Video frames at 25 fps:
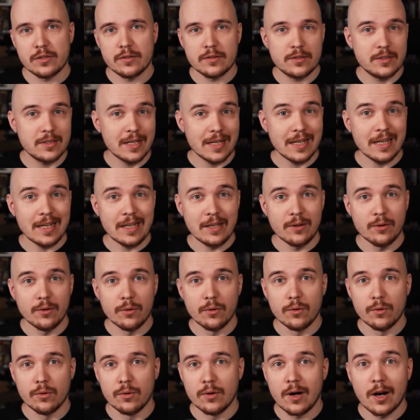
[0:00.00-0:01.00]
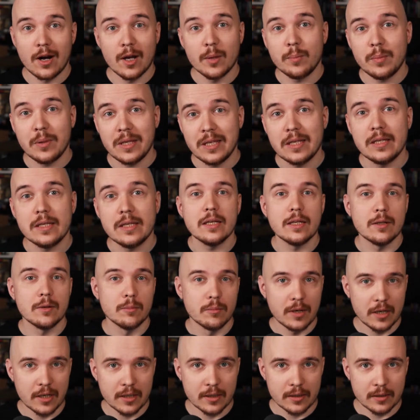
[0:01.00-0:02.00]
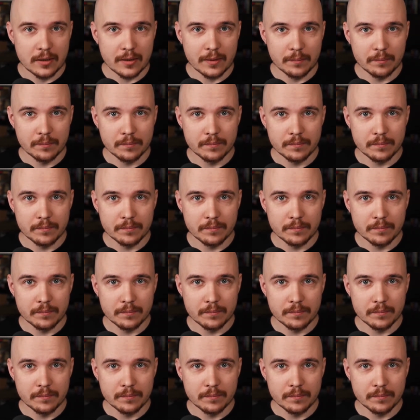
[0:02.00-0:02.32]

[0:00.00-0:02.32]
setting or IP mind.